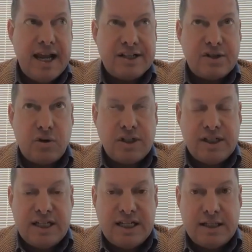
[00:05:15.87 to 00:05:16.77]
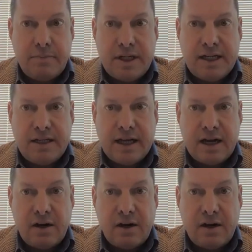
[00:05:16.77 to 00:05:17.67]
It's going to need to be
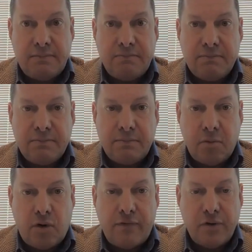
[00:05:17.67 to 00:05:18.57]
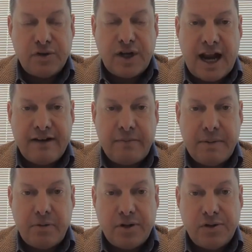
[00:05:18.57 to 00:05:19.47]
not only more food is going to have to
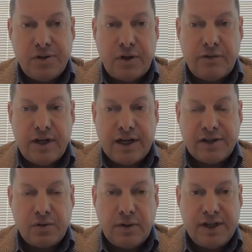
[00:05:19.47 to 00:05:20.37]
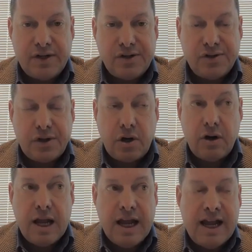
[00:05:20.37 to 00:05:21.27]
be produced over the next 20 years or
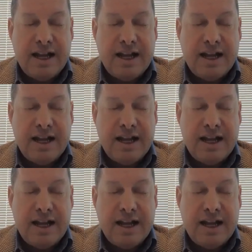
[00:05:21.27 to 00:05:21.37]
so,